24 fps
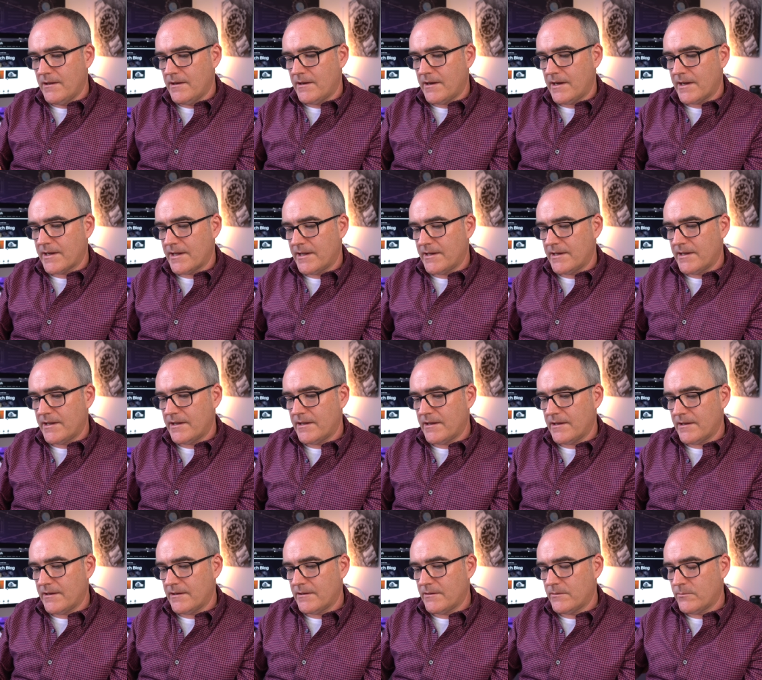And in
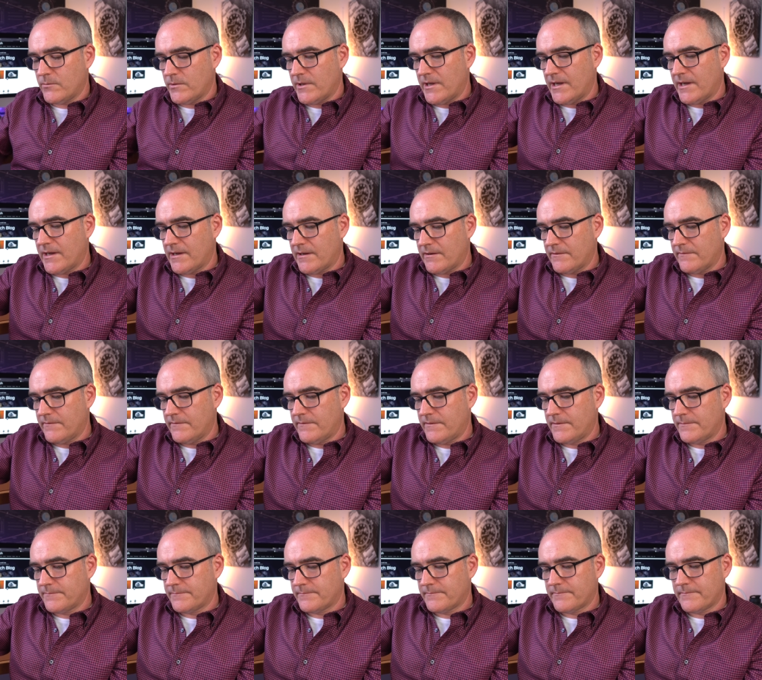here we have
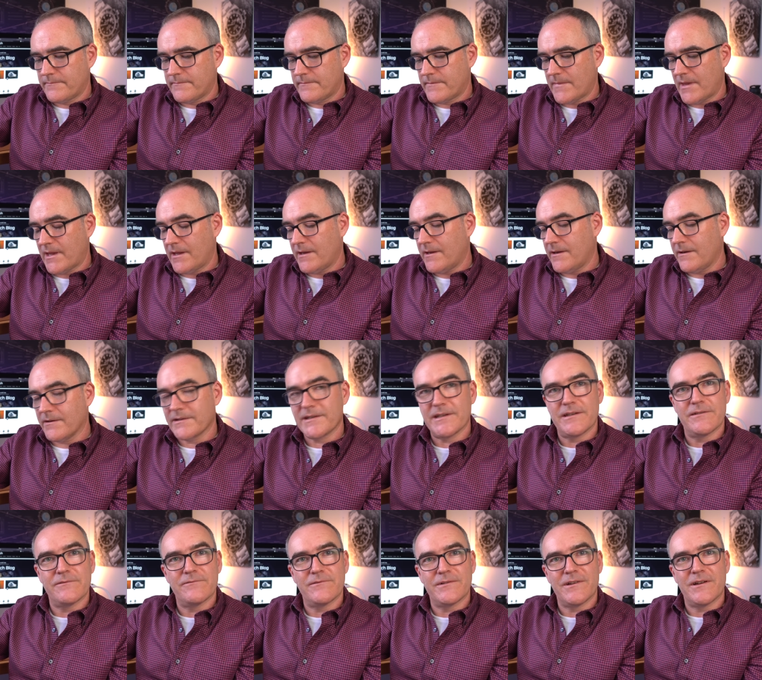Oh, I
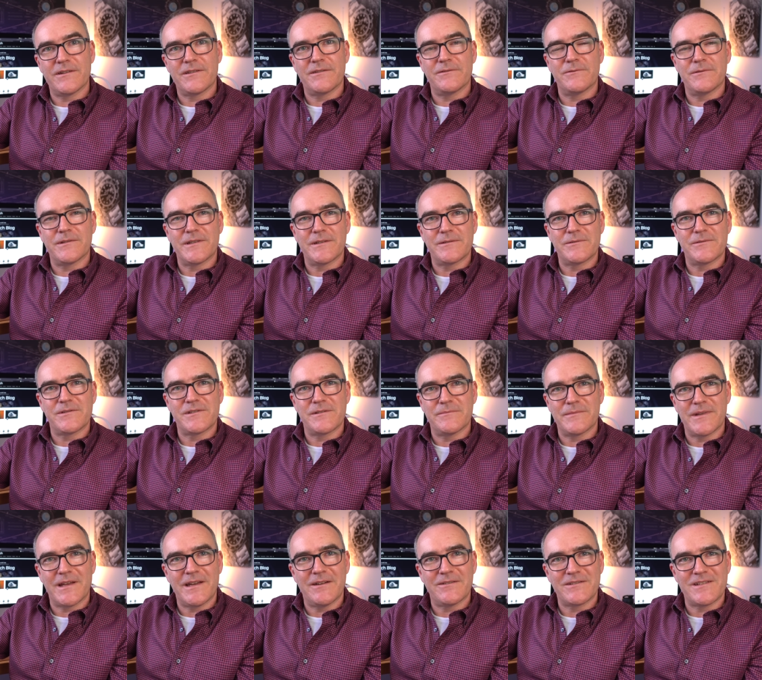didn't. I thought this was
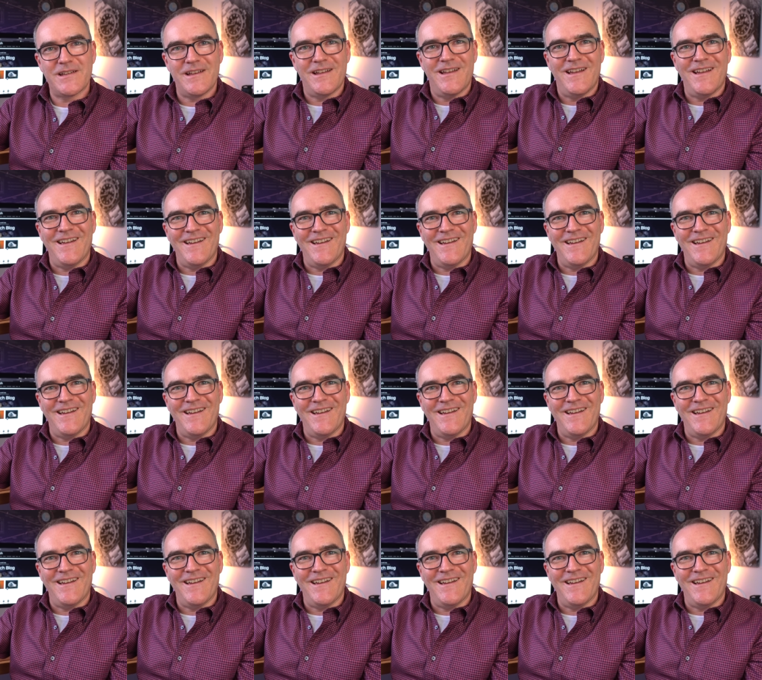something else.